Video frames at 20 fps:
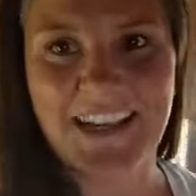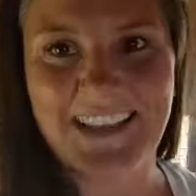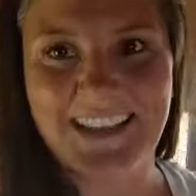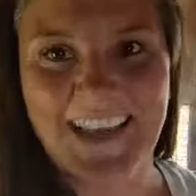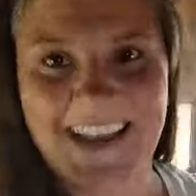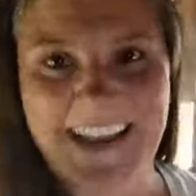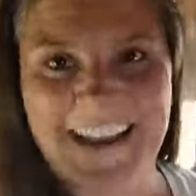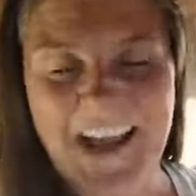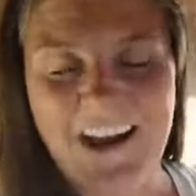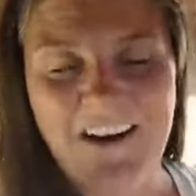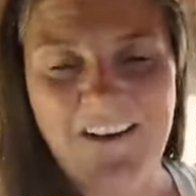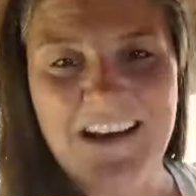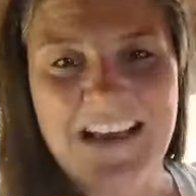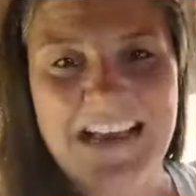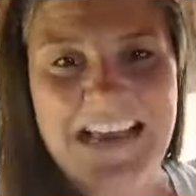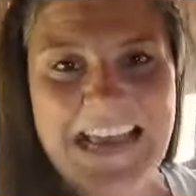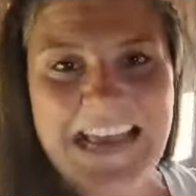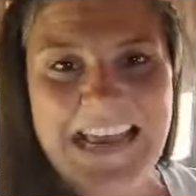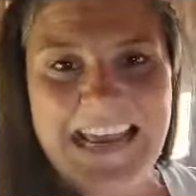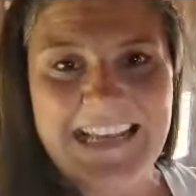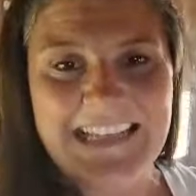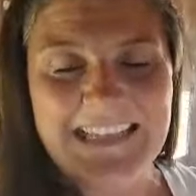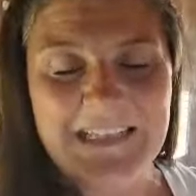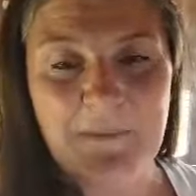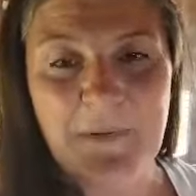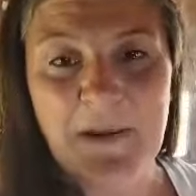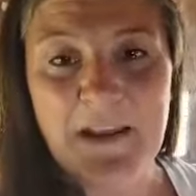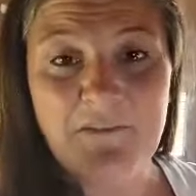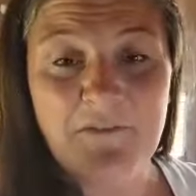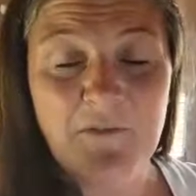check that out. It's
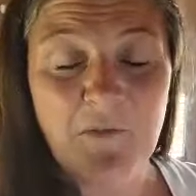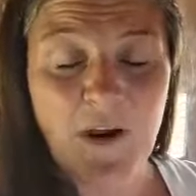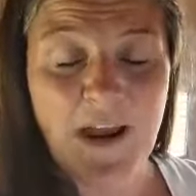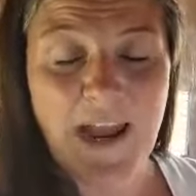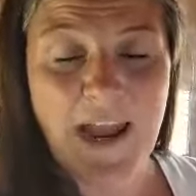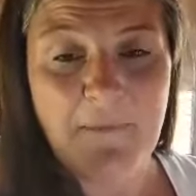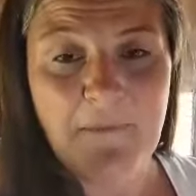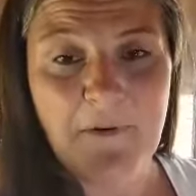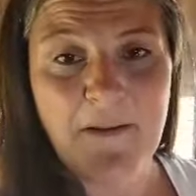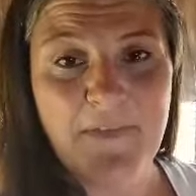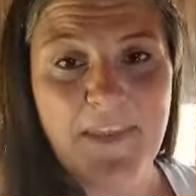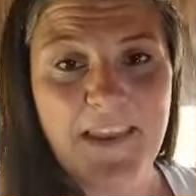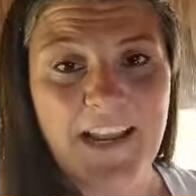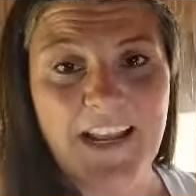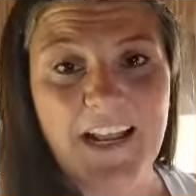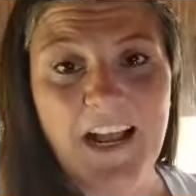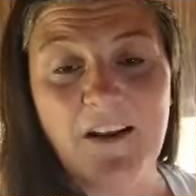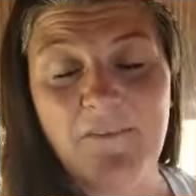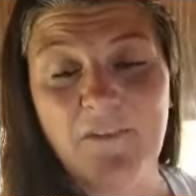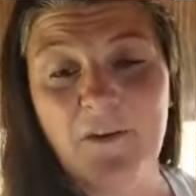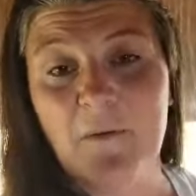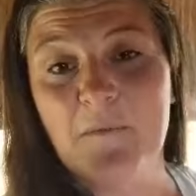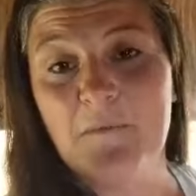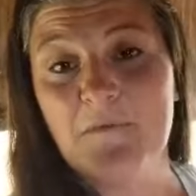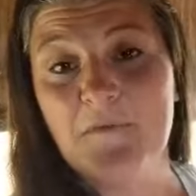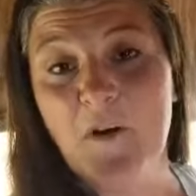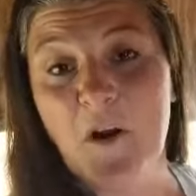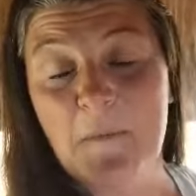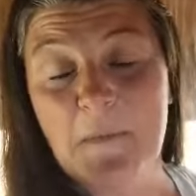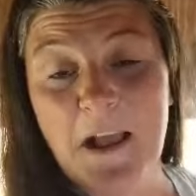a pinafore apron that I got
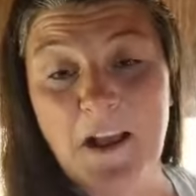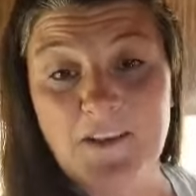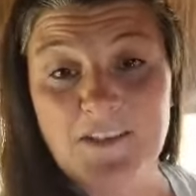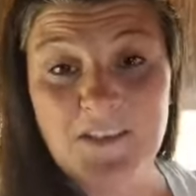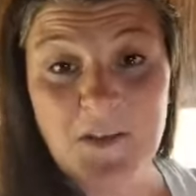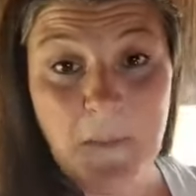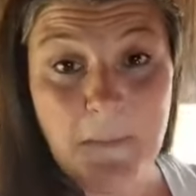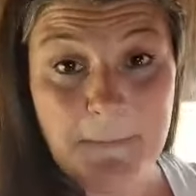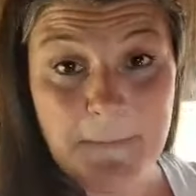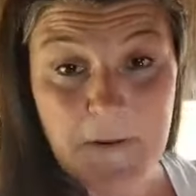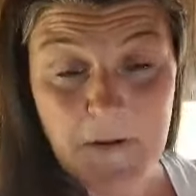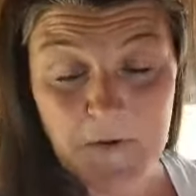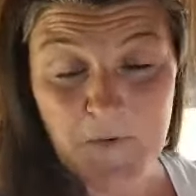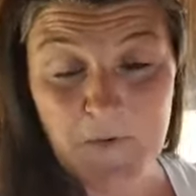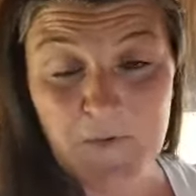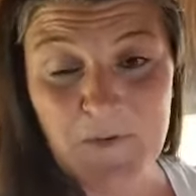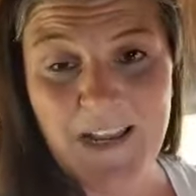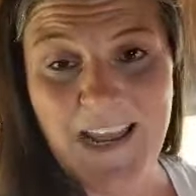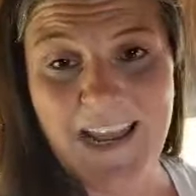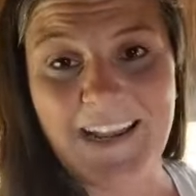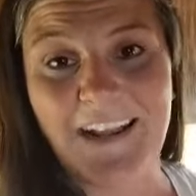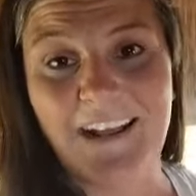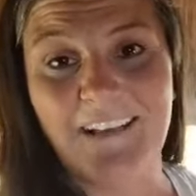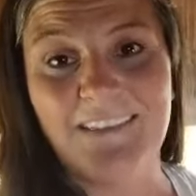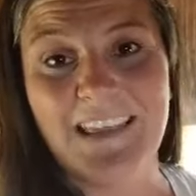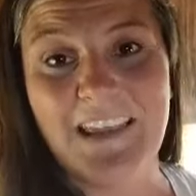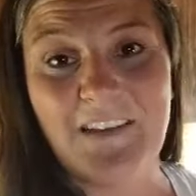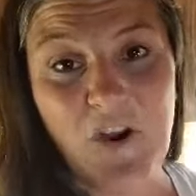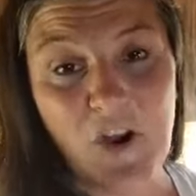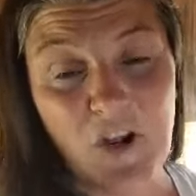from Farmhouse on Boone, and
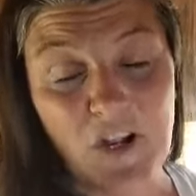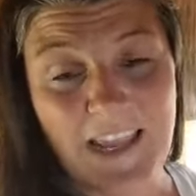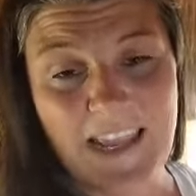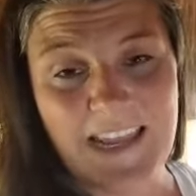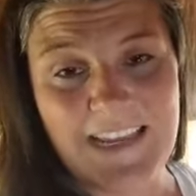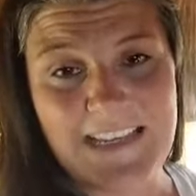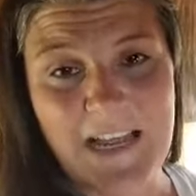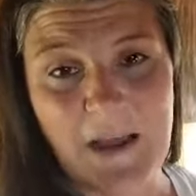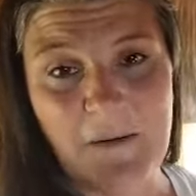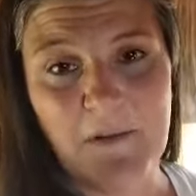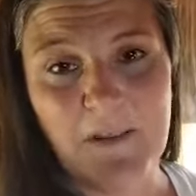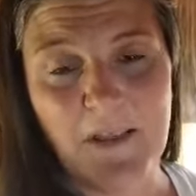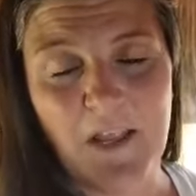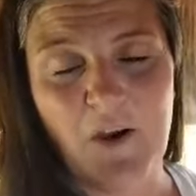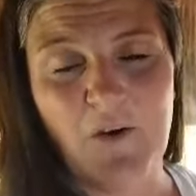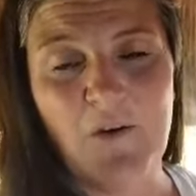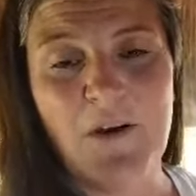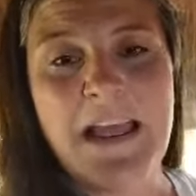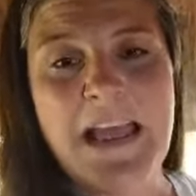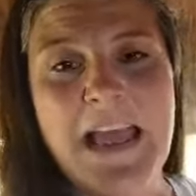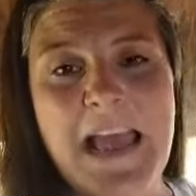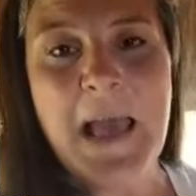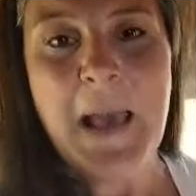I'll leave her link down below.